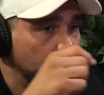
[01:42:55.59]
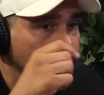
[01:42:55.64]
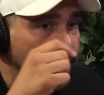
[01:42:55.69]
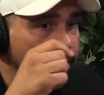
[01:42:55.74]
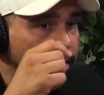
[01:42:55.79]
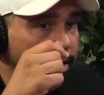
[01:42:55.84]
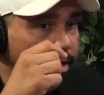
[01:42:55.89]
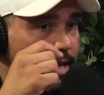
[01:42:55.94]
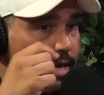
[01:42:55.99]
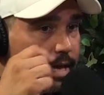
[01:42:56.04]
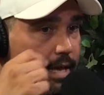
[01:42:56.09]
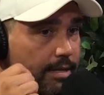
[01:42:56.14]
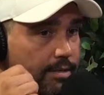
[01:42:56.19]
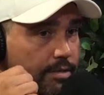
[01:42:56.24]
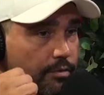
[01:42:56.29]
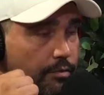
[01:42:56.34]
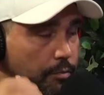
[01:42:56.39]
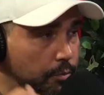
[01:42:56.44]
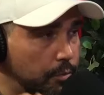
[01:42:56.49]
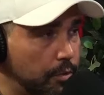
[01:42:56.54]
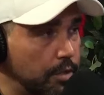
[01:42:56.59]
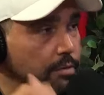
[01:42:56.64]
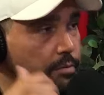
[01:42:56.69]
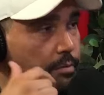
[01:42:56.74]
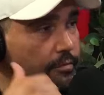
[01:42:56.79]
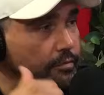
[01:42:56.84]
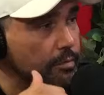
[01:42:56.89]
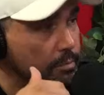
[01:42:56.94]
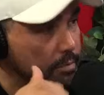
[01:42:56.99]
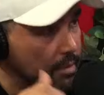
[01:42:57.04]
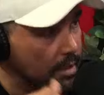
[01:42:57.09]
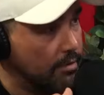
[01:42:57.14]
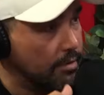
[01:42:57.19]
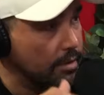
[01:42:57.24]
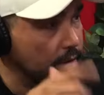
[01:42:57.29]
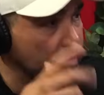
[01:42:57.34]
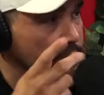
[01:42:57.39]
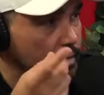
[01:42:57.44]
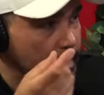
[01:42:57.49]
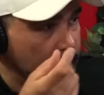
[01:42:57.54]
like, as a replacement for blood
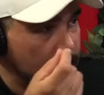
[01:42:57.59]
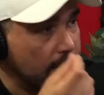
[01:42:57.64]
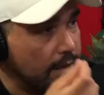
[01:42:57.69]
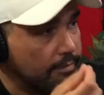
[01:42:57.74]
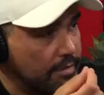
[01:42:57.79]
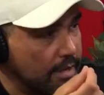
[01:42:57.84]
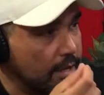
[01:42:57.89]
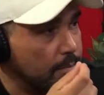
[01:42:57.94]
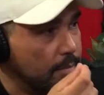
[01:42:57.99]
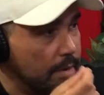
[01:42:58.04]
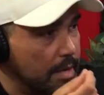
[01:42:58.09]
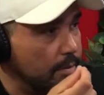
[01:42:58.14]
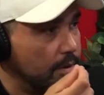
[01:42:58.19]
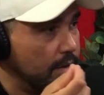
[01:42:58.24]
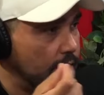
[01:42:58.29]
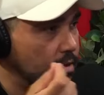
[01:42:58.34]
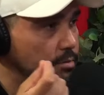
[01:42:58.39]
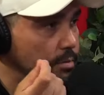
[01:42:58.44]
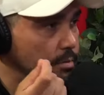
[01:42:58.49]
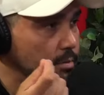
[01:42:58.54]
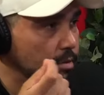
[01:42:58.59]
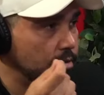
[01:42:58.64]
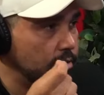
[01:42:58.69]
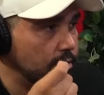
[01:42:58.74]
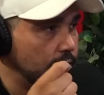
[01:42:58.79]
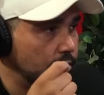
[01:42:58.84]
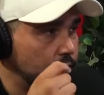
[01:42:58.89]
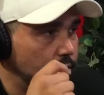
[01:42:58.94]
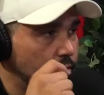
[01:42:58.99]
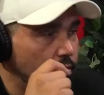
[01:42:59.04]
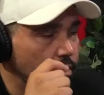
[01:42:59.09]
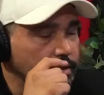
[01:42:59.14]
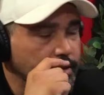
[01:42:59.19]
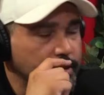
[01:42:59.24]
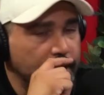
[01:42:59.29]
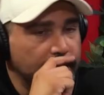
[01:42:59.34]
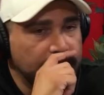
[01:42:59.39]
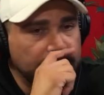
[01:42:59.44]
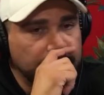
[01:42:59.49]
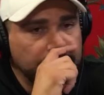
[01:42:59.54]
thinner. Like, I have to take a baby aspirin because of the heart
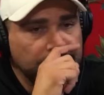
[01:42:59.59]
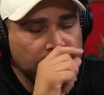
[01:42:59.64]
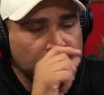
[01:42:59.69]
attack.